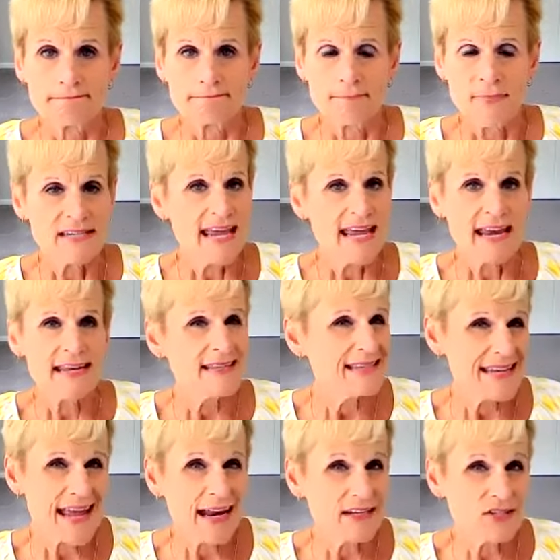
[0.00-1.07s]
maintaining
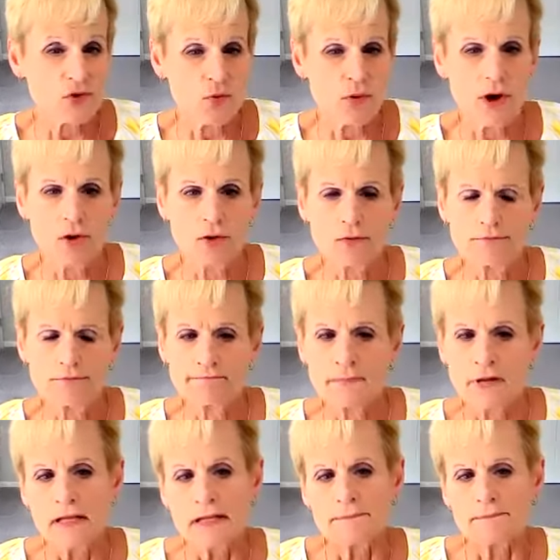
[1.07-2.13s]
status quo,
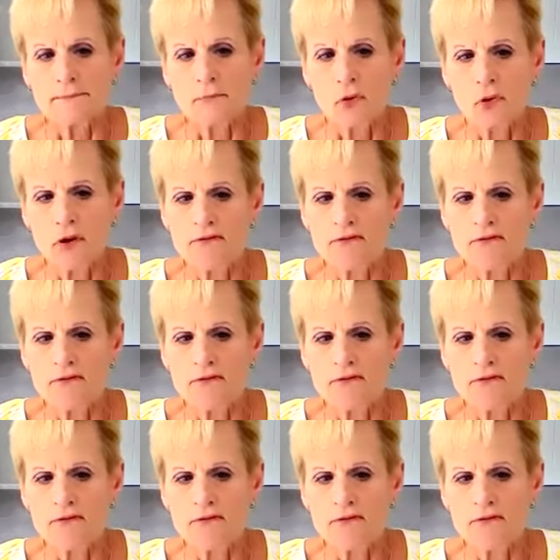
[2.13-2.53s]
or